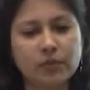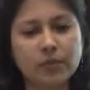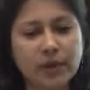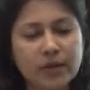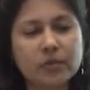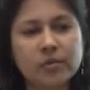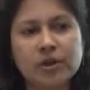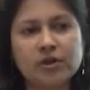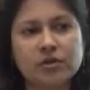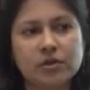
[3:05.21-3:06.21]
by
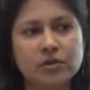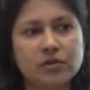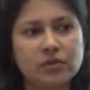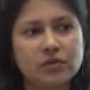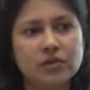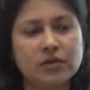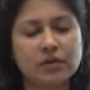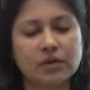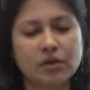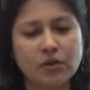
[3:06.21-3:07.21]
women engineers,
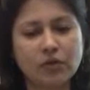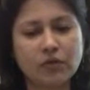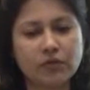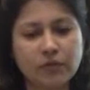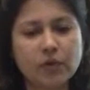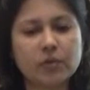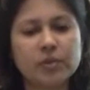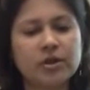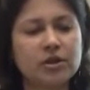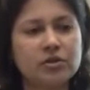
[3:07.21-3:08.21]
for
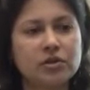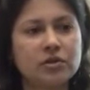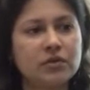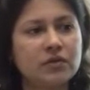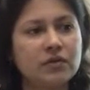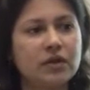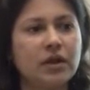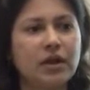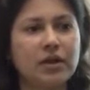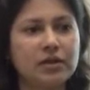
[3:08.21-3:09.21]
women engineers,
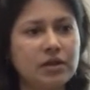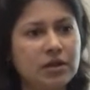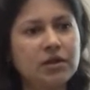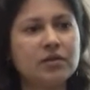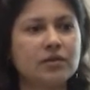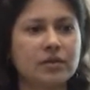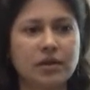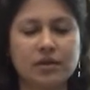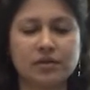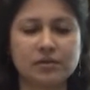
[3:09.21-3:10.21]
and geeks,
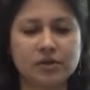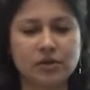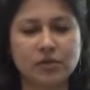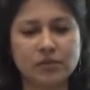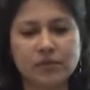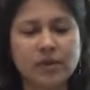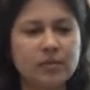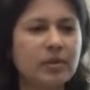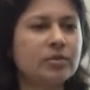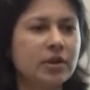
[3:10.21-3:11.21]
and, you know,
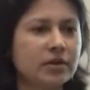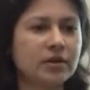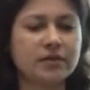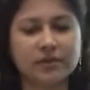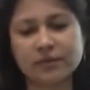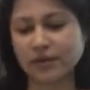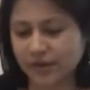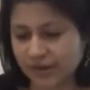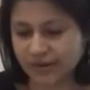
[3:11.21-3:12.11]
people like us, right?